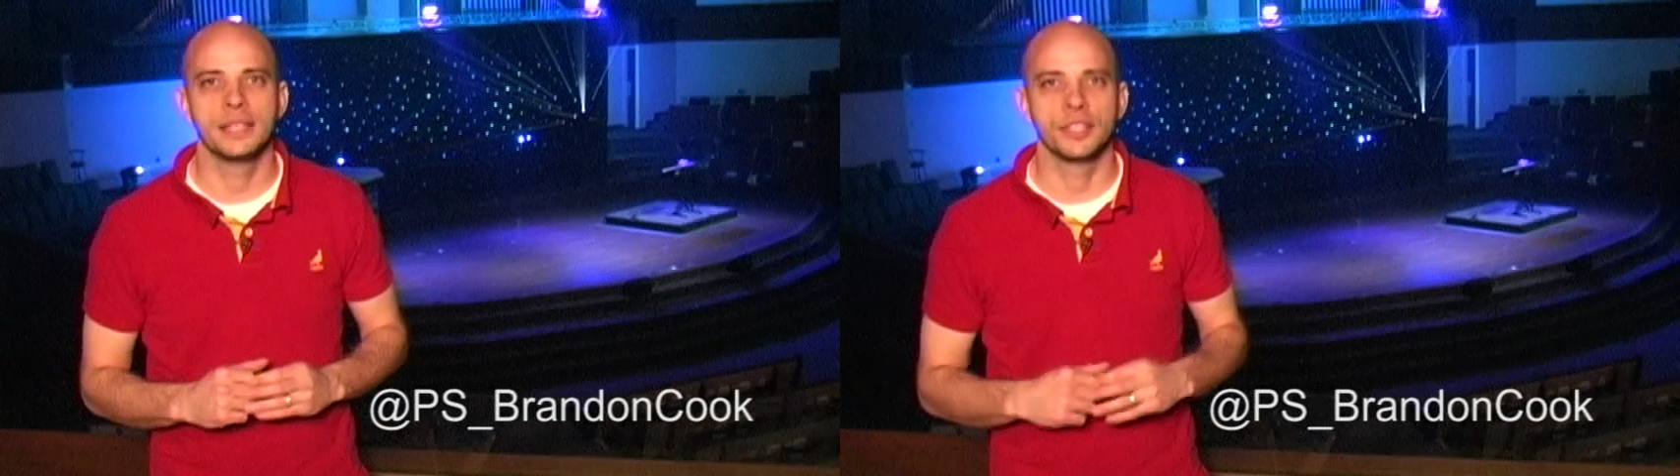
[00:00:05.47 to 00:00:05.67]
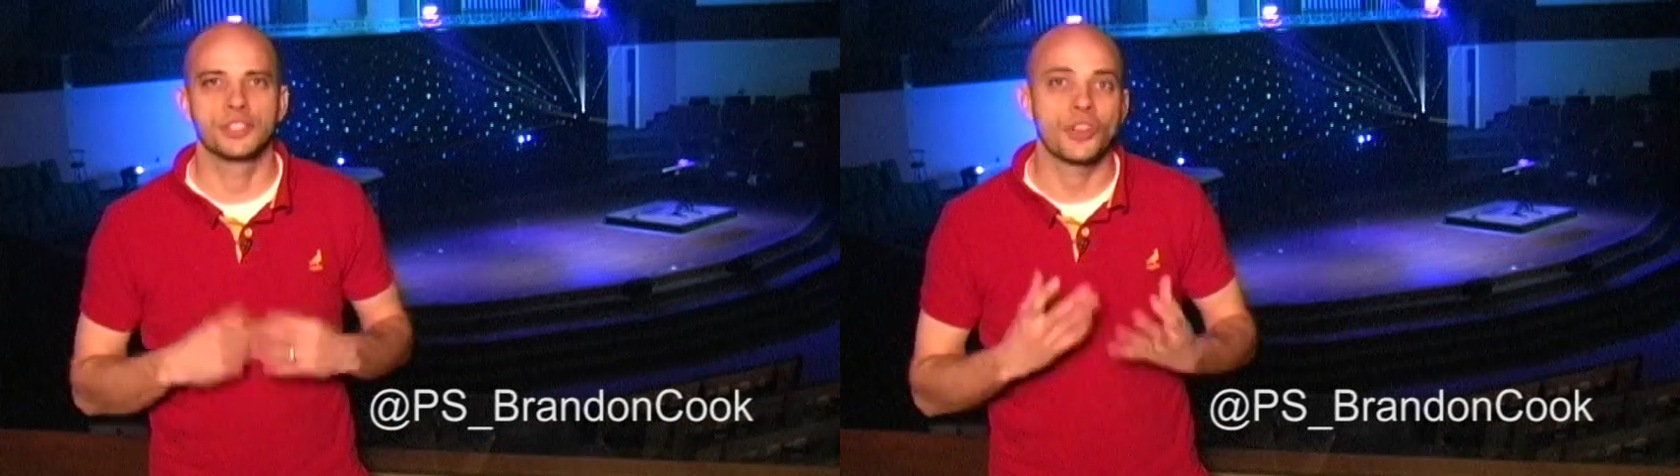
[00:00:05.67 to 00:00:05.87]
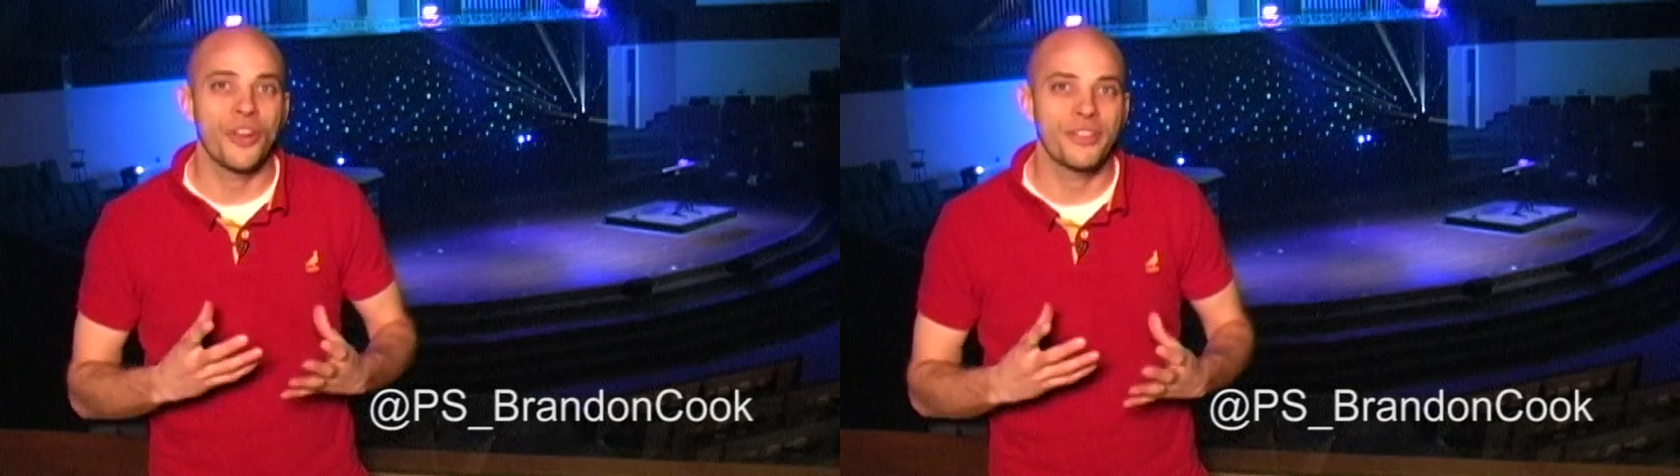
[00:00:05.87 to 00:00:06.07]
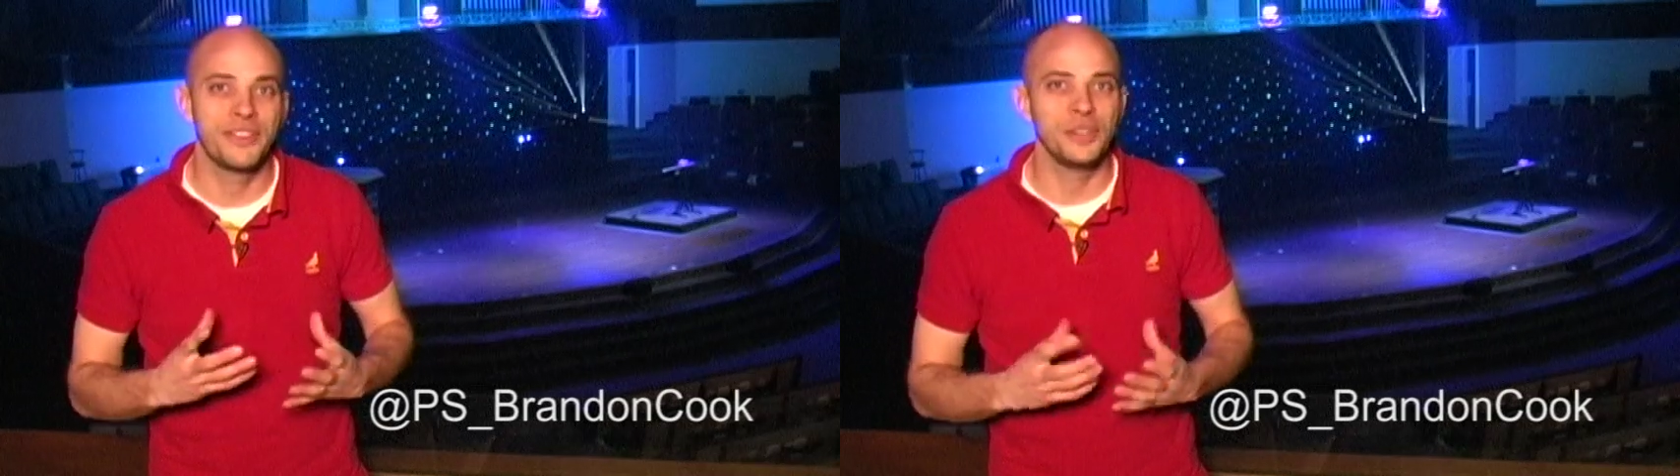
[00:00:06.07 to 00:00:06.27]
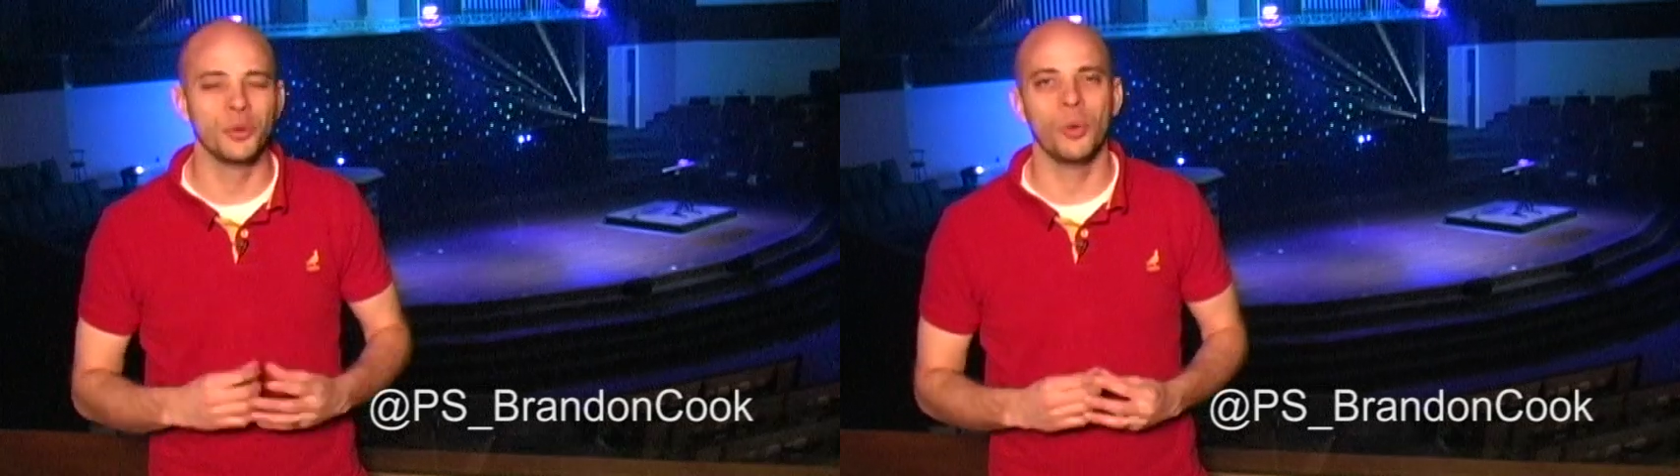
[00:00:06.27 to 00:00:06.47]
a
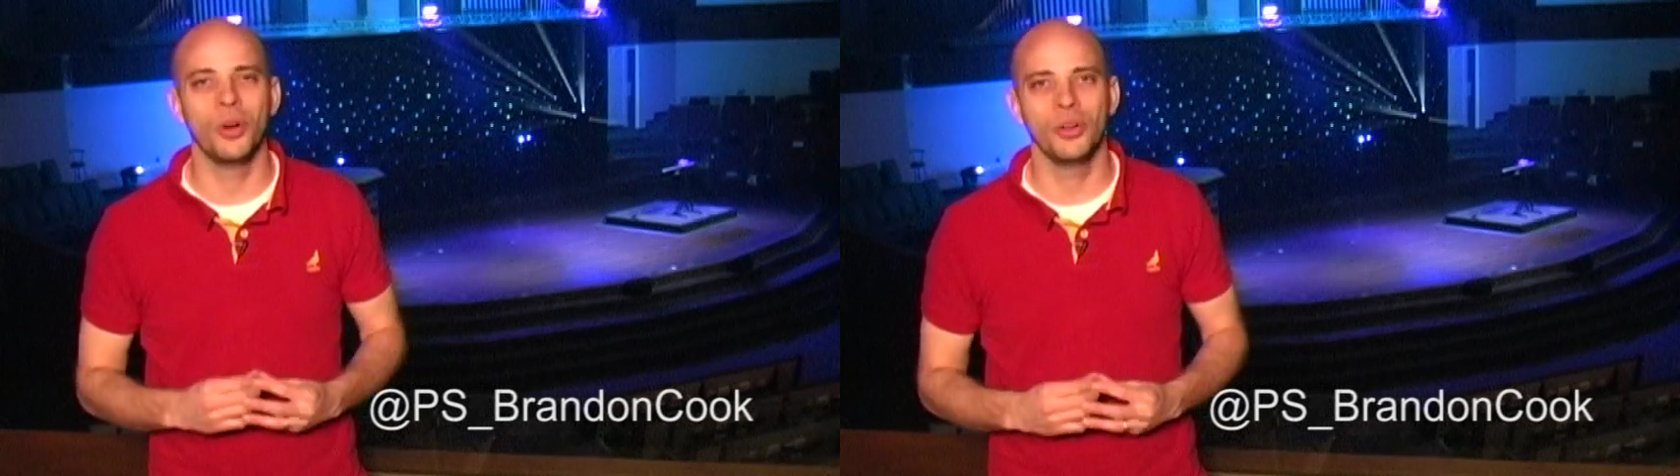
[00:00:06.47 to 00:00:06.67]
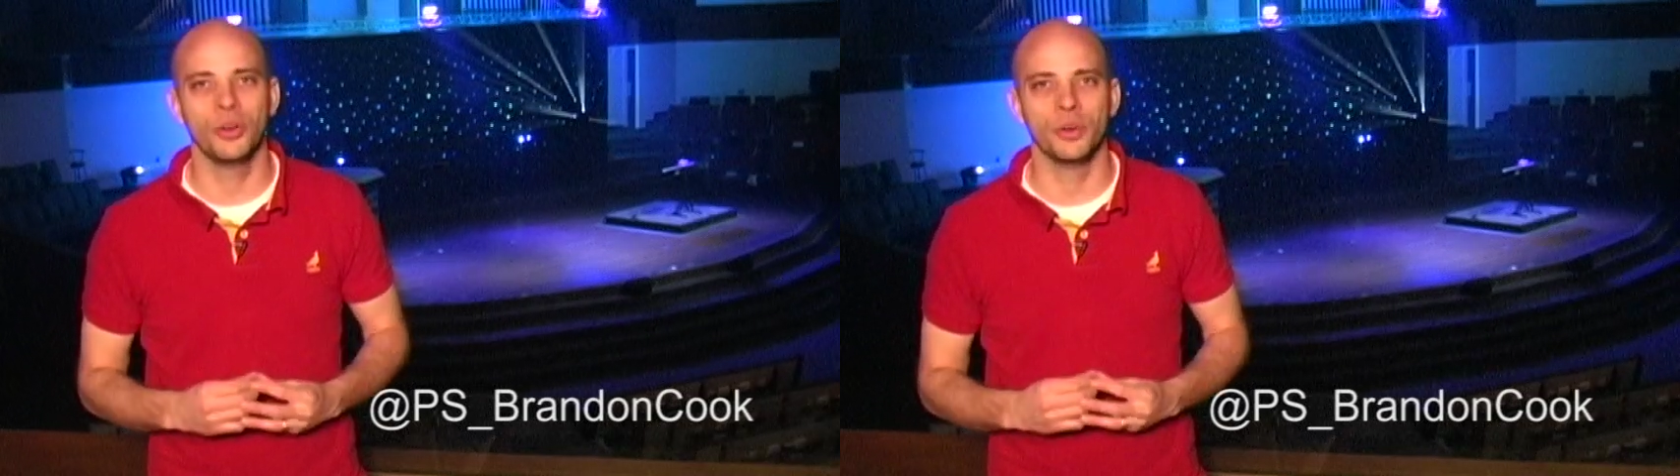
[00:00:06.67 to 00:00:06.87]
Starfield wall,